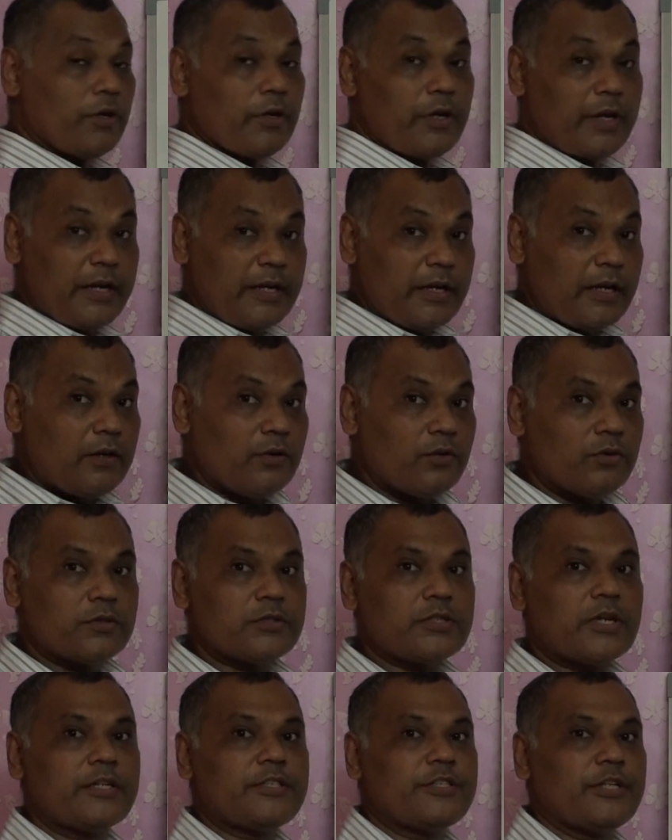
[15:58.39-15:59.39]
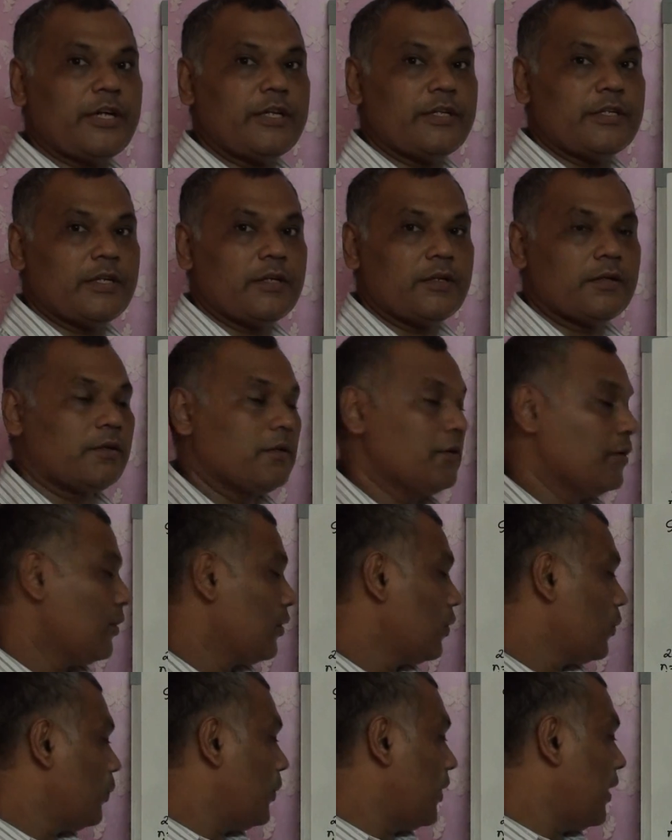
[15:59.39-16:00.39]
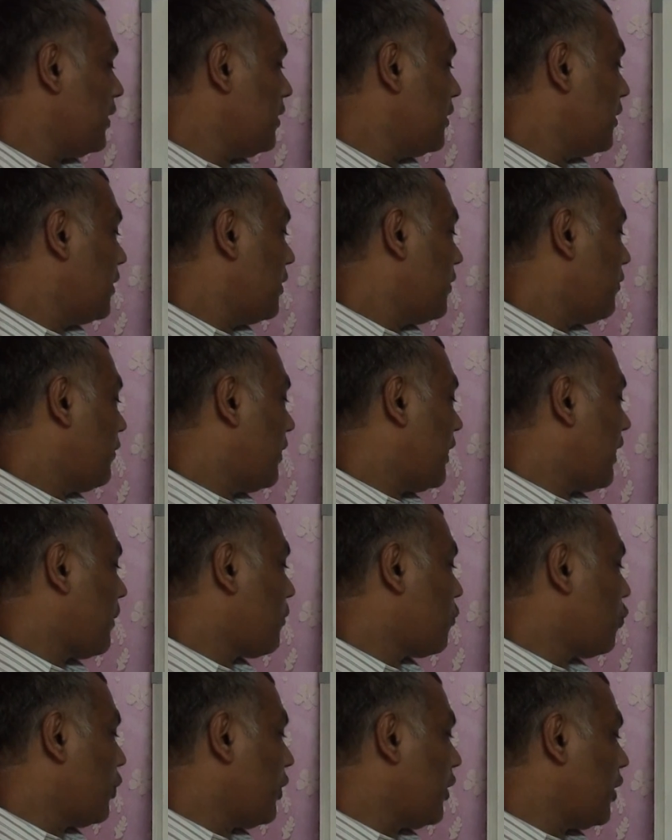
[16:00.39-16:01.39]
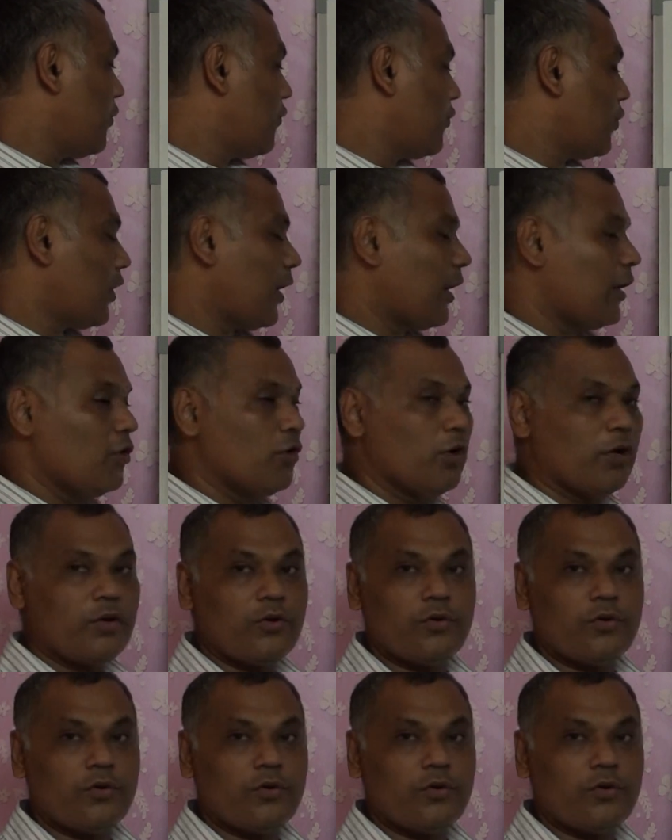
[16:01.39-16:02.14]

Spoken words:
Radial nodes are changing, but when I am going it for angular